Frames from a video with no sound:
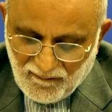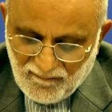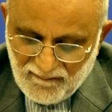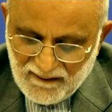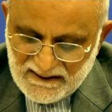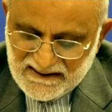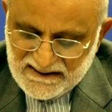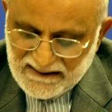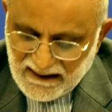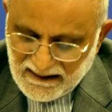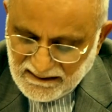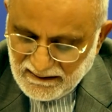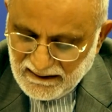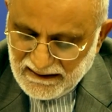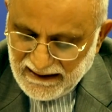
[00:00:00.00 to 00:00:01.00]
will
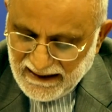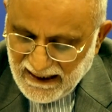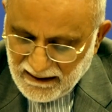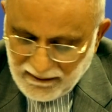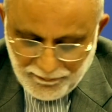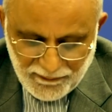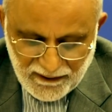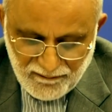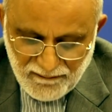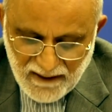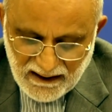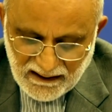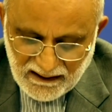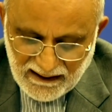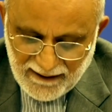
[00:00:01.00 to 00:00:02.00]
certainly help in
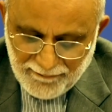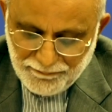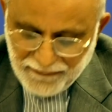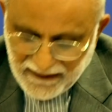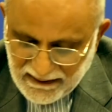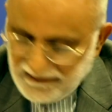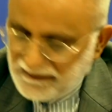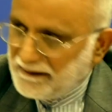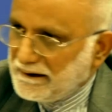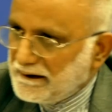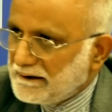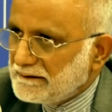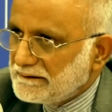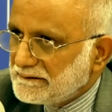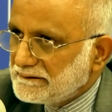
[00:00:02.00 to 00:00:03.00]
making a beginning
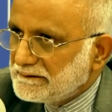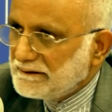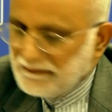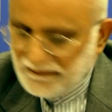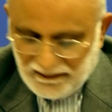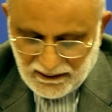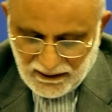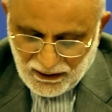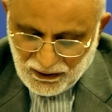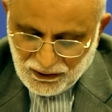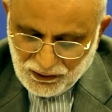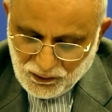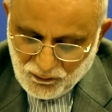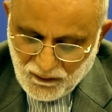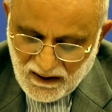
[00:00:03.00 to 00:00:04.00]

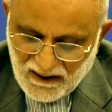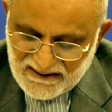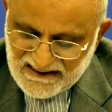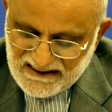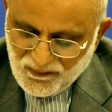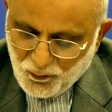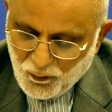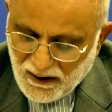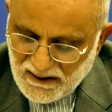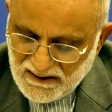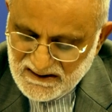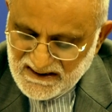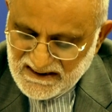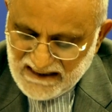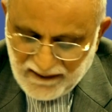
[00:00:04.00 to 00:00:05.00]
towards the
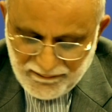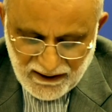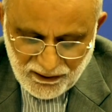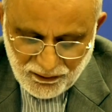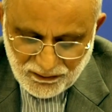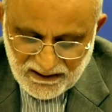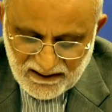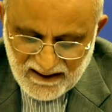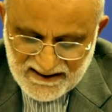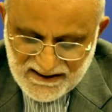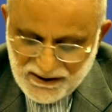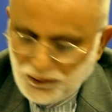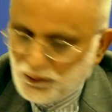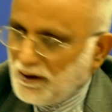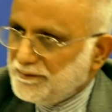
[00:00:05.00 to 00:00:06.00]
world's coming to the
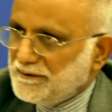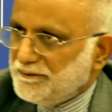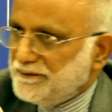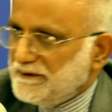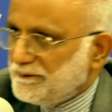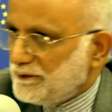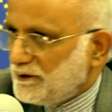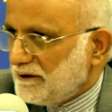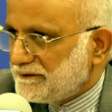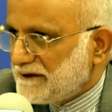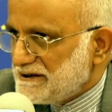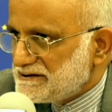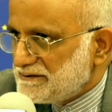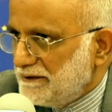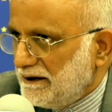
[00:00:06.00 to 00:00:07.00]
rescue of the people of
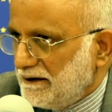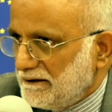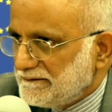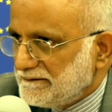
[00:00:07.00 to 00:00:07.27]
Kashmir.